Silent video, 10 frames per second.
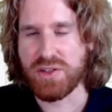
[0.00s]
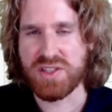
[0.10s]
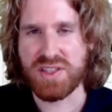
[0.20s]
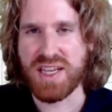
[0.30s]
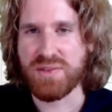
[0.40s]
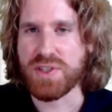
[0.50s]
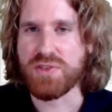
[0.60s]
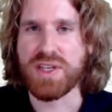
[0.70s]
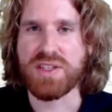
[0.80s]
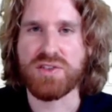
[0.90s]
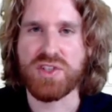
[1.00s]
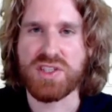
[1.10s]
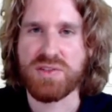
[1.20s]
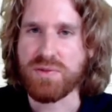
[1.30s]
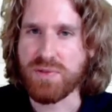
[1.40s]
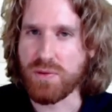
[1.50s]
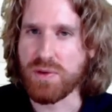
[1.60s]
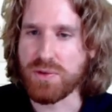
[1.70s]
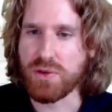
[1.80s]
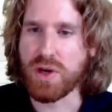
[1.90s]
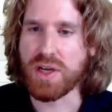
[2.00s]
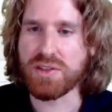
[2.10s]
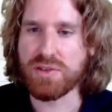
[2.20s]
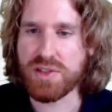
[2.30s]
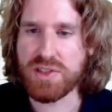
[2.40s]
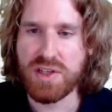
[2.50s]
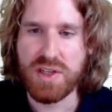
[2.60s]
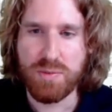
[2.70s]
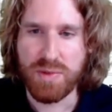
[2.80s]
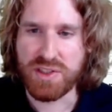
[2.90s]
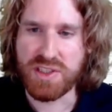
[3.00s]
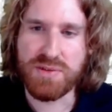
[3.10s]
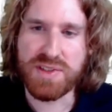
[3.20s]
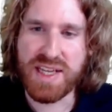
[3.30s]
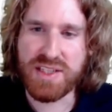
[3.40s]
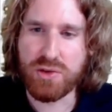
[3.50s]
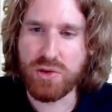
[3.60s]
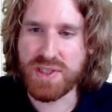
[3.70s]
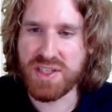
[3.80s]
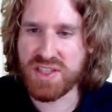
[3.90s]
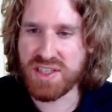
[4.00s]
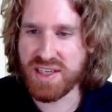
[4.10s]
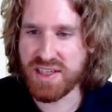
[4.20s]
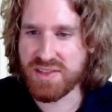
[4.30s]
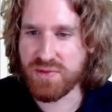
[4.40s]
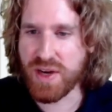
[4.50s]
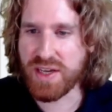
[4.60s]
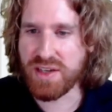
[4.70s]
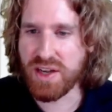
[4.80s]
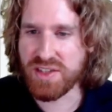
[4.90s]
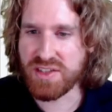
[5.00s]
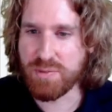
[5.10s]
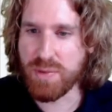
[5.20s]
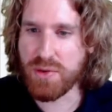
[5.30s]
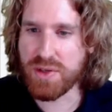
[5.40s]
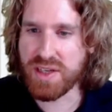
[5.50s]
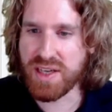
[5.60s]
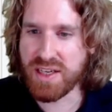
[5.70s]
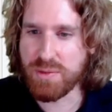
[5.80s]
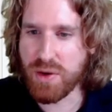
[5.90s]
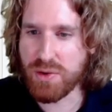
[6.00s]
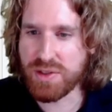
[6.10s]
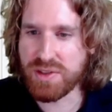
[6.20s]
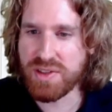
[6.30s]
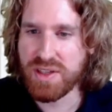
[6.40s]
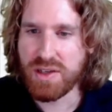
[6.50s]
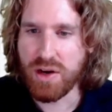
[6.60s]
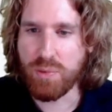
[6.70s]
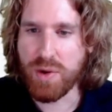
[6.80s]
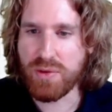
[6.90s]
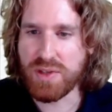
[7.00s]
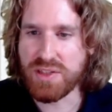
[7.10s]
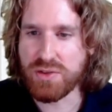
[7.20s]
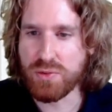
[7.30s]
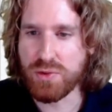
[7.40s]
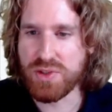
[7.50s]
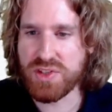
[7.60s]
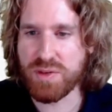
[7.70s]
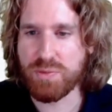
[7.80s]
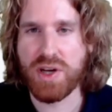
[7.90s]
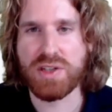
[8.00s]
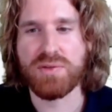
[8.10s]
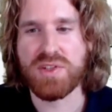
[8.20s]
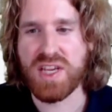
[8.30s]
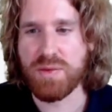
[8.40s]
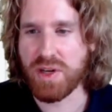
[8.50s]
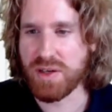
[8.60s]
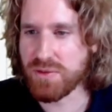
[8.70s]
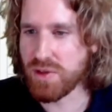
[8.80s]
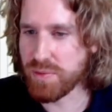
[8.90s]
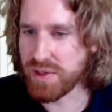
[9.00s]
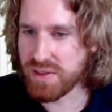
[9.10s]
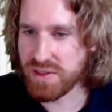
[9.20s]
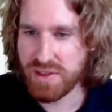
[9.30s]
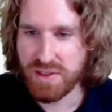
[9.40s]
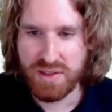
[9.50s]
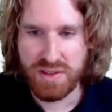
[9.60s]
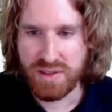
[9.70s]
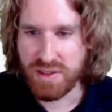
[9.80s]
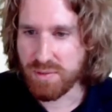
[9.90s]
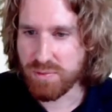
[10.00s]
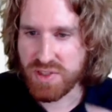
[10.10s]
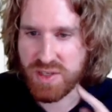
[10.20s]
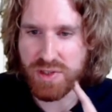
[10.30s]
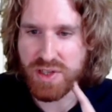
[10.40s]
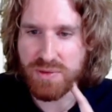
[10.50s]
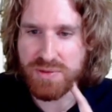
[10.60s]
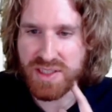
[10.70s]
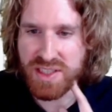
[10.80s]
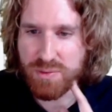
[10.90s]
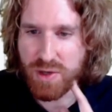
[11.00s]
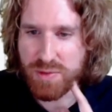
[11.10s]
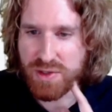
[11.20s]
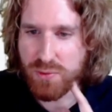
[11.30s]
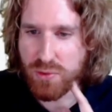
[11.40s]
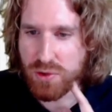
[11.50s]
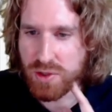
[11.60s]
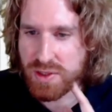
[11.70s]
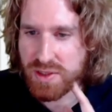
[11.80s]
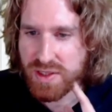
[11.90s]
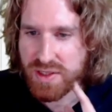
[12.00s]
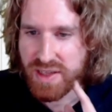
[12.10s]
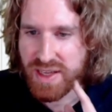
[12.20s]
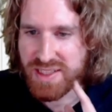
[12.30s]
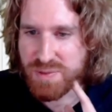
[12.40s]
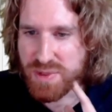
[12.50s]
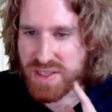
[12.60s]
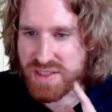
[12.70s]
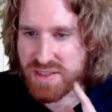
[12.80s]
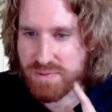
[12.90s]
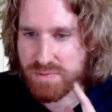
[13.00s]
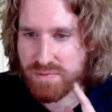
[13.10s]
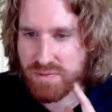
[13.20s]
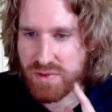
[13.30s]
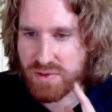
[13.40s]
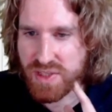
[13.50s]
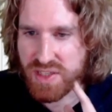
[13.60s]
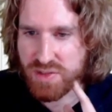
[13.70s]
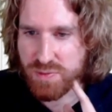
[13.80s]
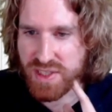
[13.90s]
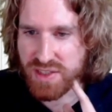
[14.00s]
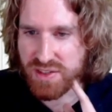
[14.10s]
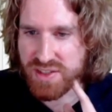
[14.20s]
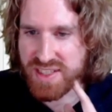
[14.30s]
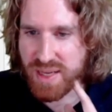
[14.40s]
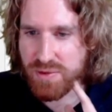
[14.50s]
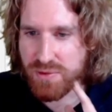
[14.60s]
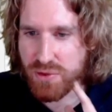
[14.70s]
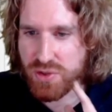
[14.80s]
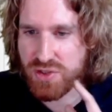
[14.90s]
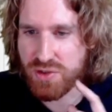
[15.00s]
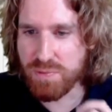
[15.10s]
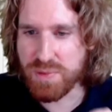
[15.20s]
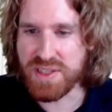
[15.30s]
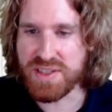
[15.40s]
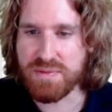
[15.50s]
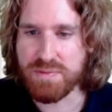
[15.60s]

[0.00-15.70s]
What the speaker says: again, we trained on just very few articles, but even then you already see that it recognizes America and American are apparently two words that are part of the same kind of topic. A similar kind of thing here might be war and peace. This is being the stamped version of peace.